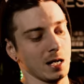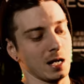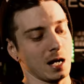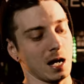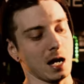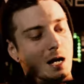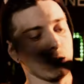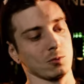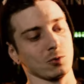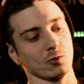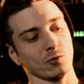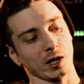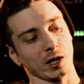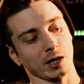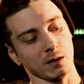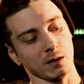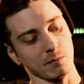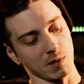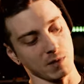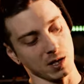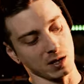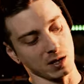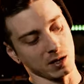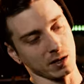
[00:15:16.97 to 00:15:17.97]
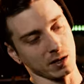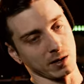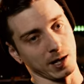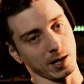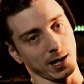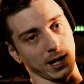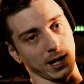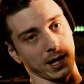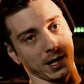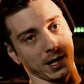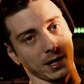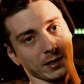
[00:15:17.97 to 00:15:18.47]
I would recommend
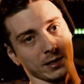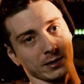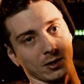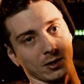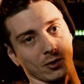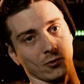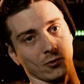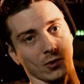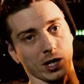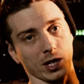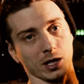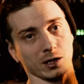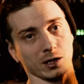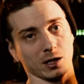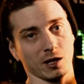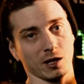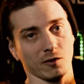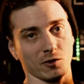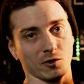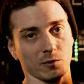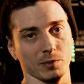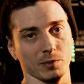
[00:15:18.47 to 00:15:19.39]
that has a rain cover